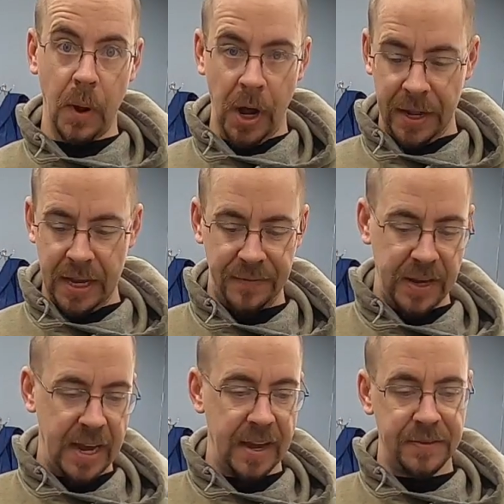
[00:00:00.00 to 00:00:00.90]
body if
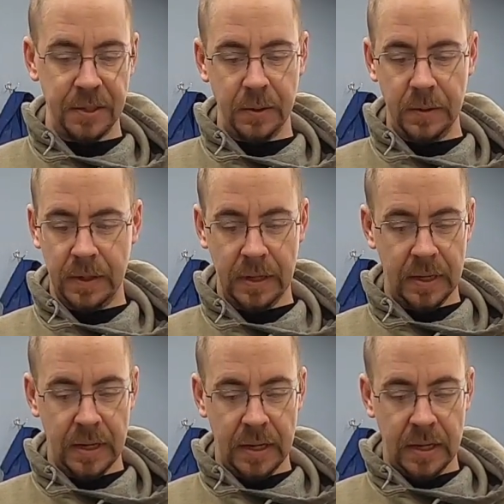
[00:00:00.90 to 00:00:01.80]
you have to,
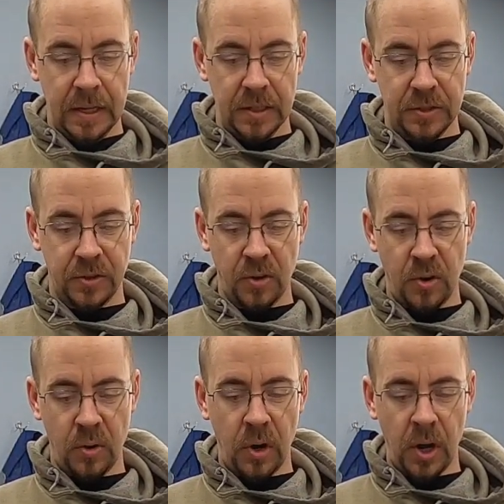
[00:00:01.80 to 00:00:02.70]

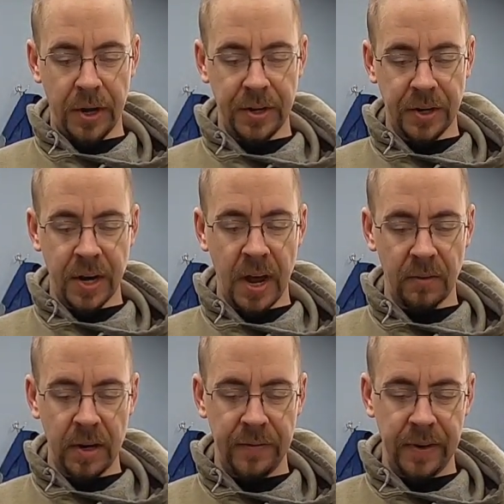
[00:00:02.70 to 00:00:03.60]
screw on your
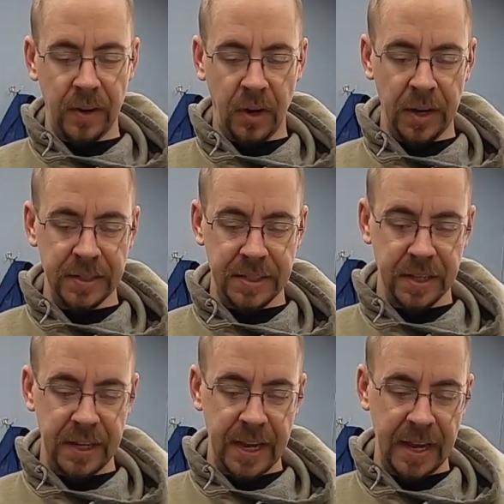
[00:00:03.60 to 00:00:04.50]
nut rivet
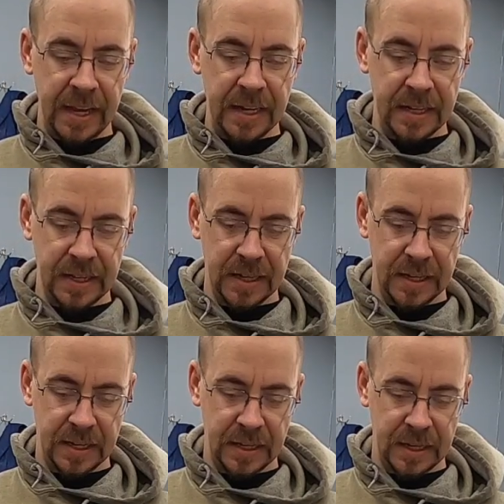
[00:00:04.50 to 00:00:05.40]
onto the end,
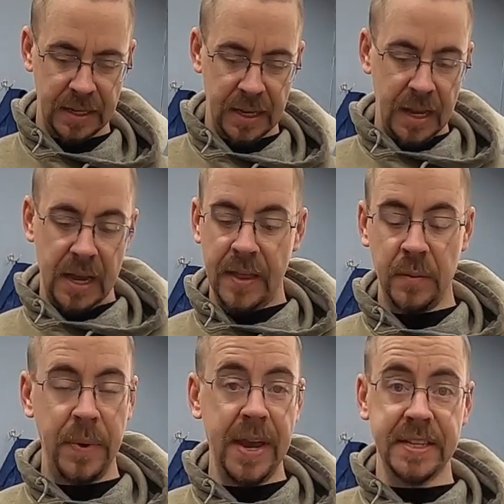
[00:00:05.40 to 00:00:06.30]
and
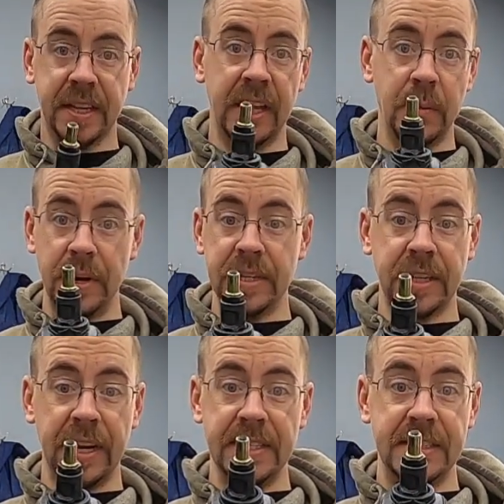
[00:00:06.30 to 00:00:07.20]
then basically we're just
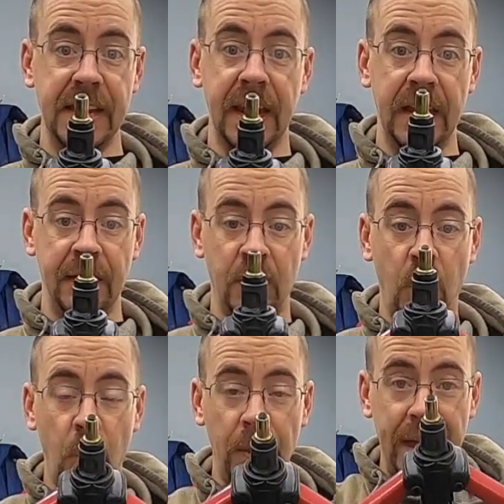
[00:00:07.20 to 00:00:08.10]
going to stick it into the
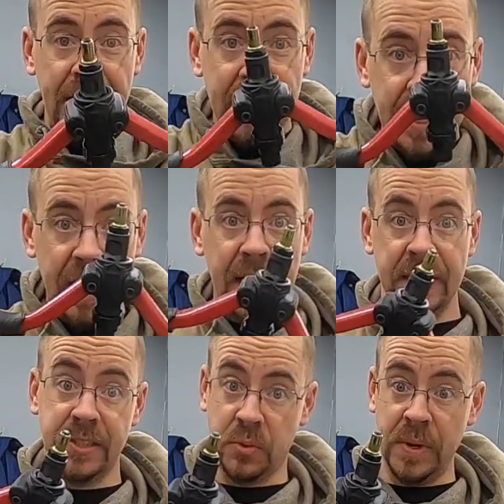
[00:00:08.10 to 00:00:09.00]
hole then
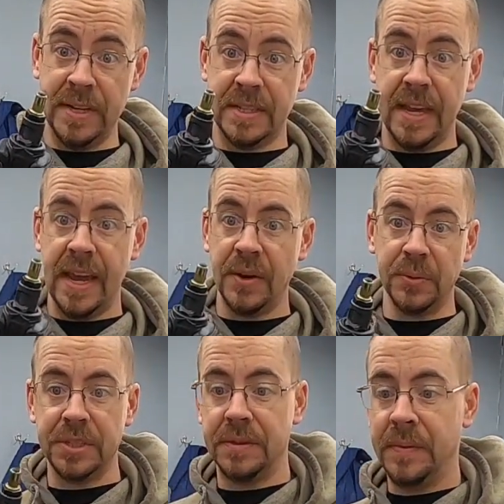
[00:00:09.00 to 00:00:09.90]
and squeeze the
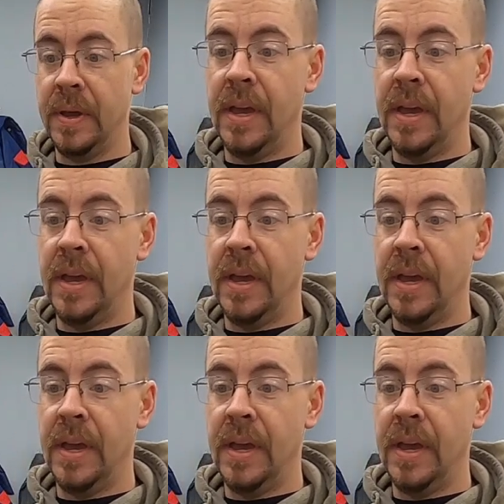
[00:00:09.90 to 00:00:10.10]
handles.